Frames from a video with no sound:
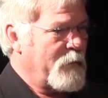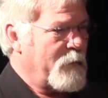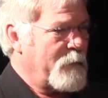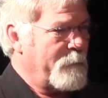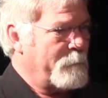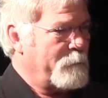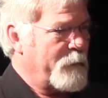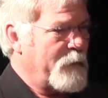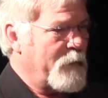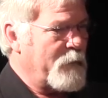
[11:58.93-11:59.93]
um,
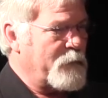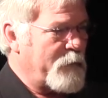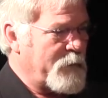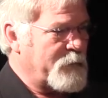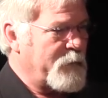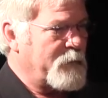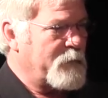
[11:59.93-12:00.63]
addressing